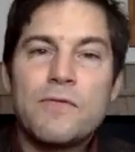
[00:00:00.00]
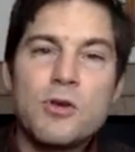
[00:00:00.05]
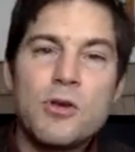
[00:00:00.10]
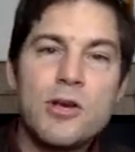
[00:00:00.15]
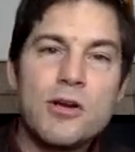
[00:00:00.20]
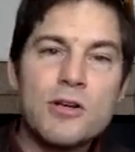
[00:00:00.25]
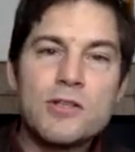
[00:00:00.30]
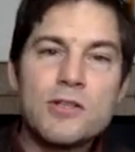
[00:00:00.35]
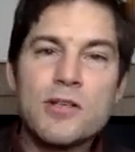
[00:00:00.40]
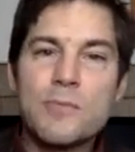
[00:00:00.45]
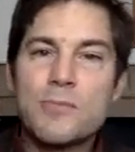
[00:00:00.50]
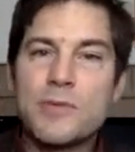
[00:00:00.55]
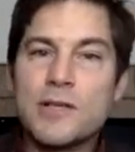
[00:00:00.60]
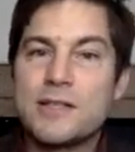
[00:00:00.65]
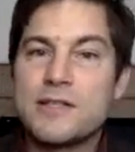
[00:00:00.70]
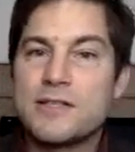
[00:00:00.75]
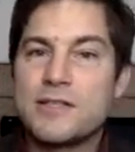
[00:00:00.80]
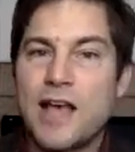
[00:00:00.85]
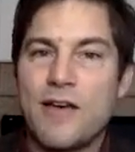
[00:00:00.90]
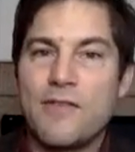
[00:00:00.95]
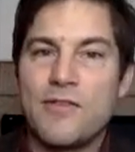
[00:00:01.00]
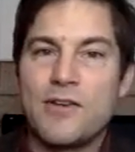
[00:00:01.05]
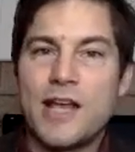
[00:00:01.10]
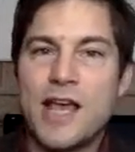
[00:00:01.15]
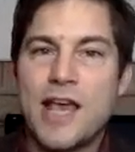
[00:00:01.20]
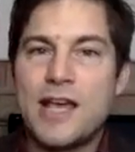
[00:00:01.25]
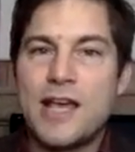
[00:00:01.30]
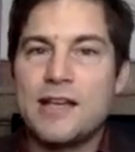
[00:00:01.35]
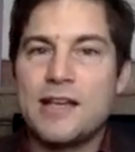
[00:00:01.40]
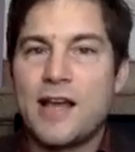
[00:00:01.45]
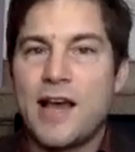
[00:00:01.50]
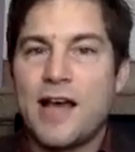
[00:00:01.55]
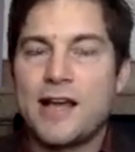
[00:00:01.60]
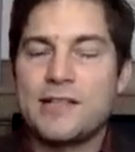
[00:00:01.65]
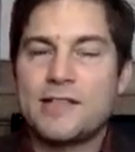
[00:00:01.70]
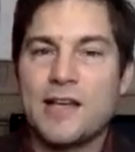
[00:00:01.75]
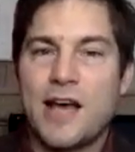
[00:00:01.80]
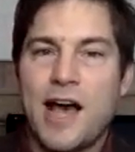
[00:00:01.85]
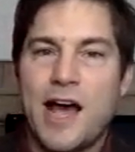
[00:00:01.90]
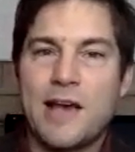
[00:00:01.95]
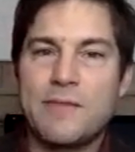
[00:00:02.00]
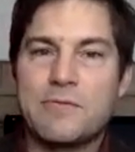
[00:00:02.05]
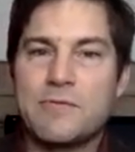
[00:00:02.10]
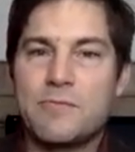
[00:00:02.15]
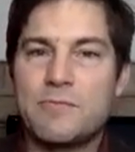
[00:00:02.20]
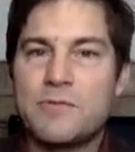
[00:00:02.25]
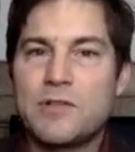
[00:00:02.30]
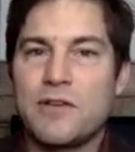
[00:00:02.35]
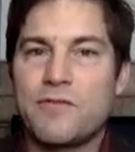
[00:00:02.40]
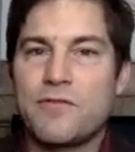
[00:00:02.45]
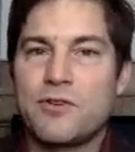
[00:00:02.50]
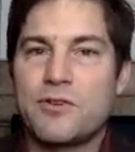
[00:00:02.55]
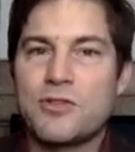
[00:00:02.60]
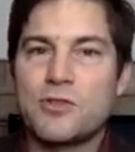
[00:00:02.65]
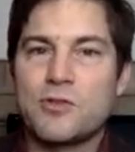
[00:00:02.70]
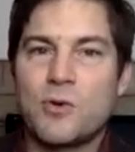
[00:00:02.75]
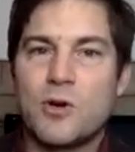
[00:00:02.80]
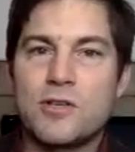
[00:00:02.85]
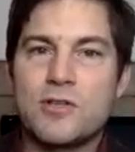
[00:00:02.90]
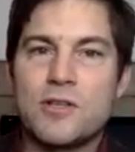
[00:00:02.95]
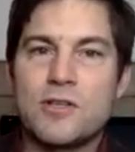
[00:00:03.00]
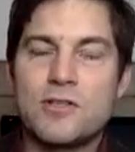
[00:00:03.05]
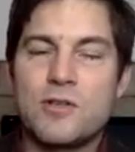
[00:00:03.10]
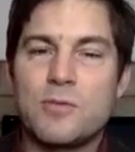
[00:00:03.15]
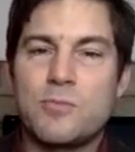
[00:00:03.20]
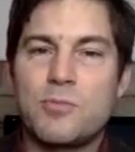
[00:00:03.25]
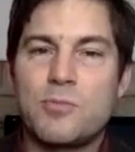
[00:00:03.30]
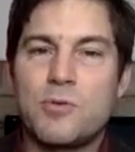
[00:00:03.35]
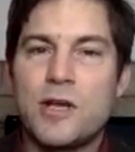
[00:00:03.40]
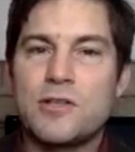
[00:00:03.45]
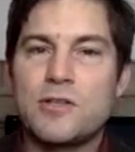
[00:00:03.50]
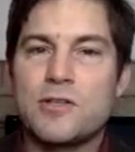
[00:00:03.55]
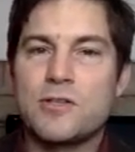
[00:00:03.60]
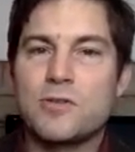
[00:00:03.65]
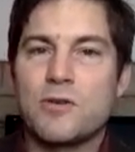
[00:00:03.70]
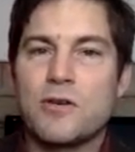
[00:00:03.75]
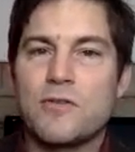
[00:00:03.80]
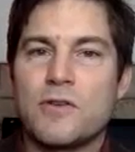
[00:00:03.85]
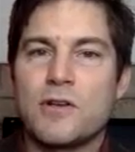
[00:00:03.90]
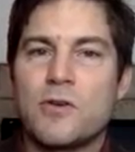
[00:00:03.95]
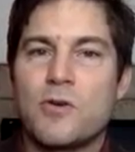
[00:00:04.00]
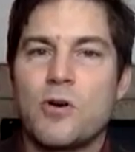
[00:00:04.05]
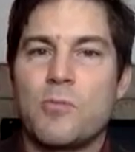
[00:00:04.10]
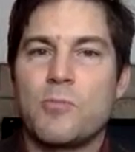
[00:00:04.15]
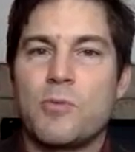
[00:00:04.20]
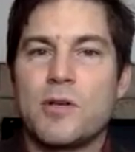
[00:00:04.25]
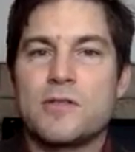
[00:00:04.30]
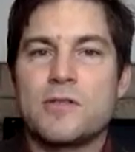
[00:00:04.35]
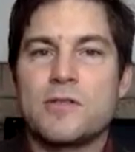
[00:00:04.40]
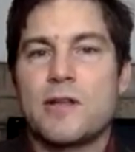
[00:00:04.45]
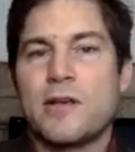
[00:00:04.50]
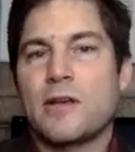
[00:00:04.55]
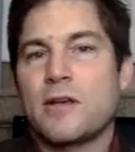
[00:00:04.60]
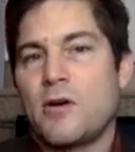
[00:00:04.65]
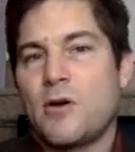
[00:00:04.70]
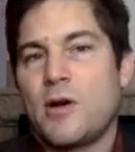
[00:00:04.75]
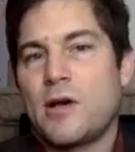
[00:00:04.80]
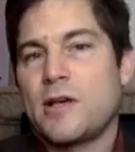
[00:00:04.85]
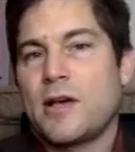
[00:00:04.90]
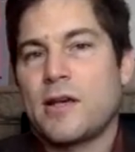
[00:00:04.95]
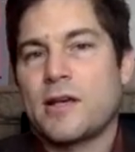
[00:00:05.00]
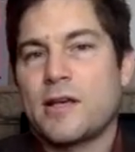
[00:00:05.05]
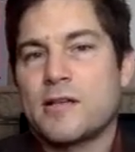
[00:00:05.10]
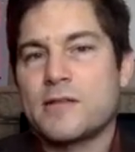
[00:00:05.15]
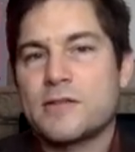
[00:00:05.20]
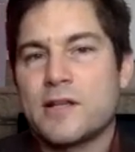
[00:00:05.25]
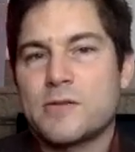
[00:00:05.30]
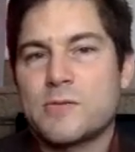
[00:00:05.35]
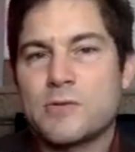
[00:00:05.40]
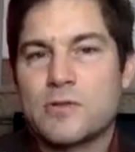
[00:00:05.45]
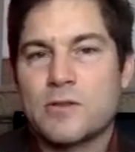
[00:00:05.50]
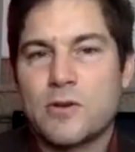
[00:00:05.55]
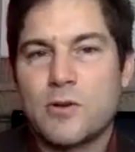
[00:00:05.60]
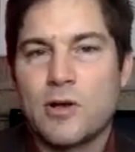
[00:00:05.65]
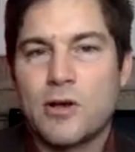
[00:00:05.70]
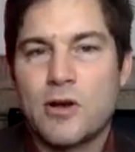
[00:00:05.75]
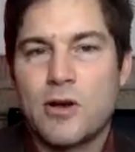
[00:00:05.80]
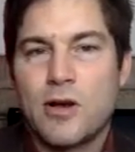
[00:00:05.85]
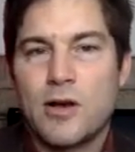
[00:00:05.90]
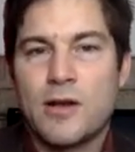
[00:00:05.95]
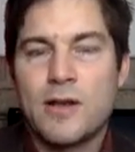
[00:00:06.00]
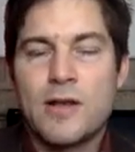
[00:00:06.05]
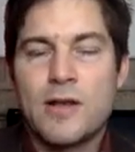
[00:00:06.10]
you hear something 7, 8, 9 times from different sources, the brain just sort of incorporates it like, oh yeah, I guess that's what's going on.